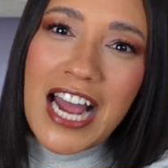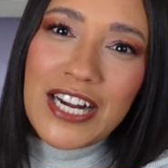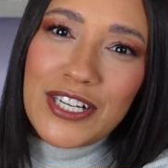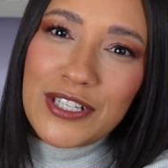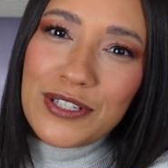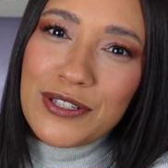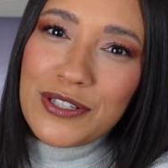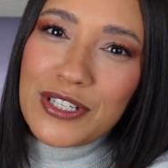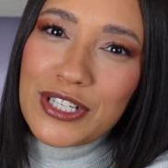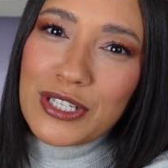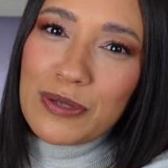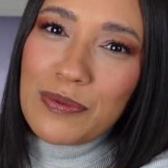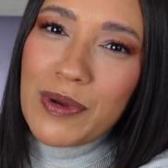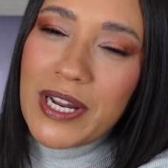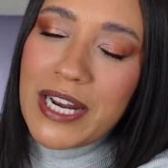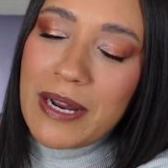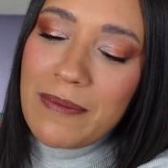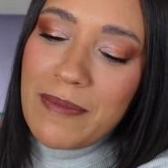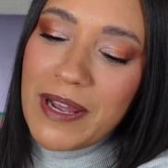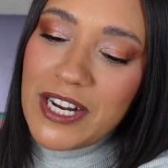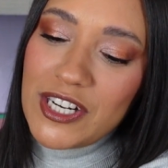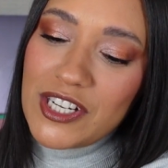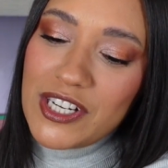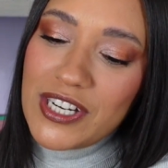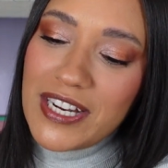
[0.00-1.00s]
I do just want
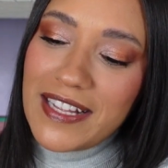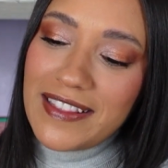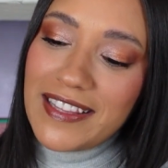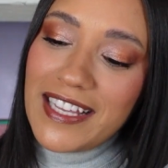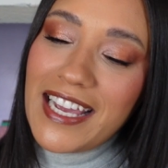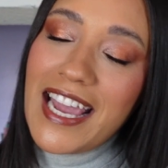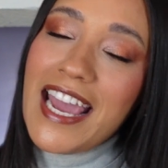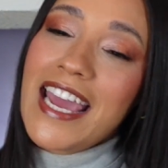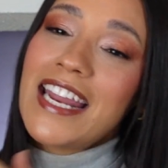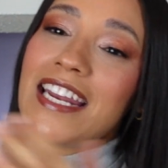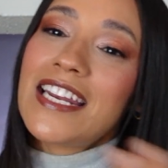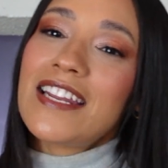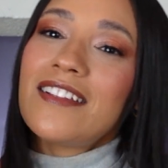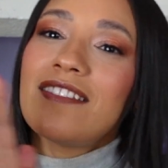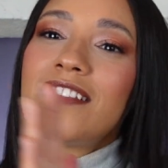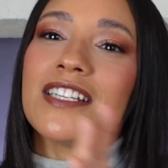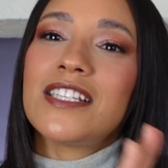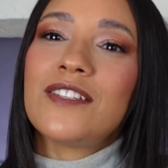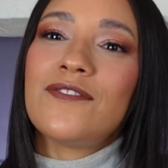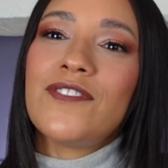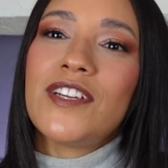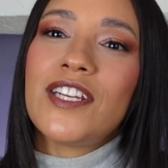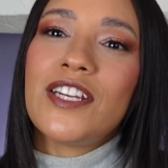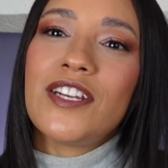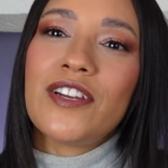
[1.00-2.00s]
to mention at the end of
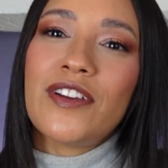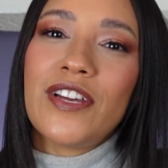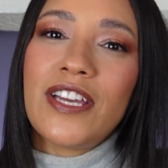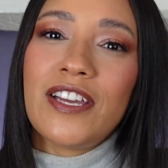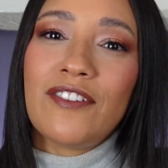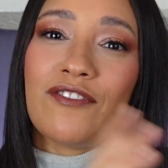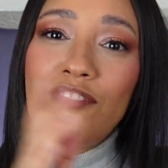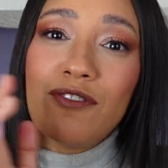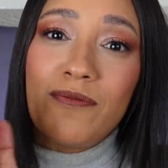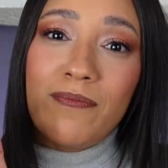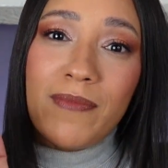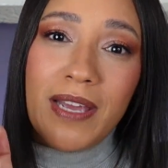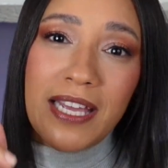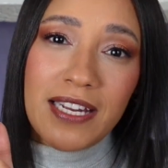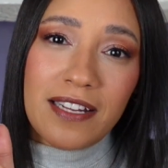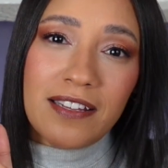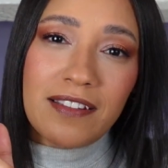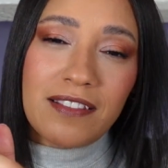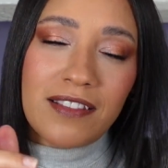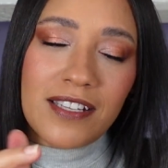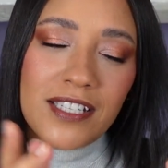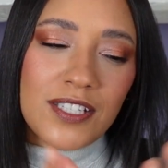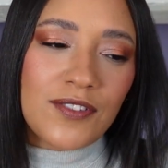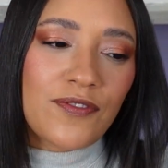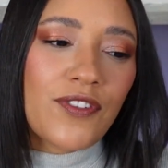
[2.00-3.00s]
this video, if you've made
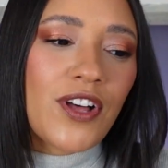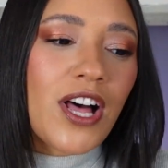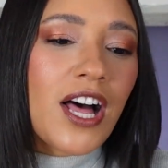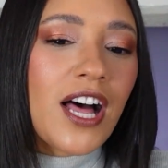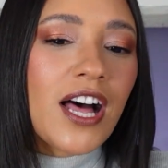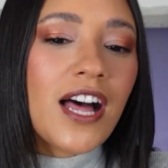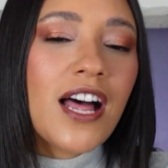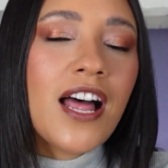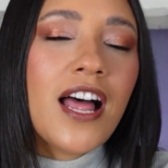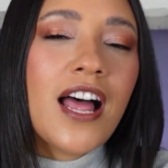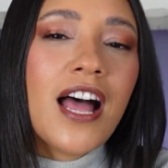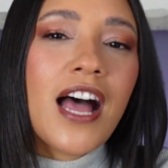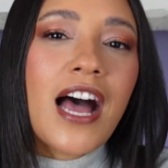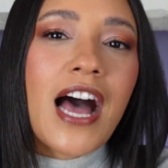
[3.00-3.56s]
it this far,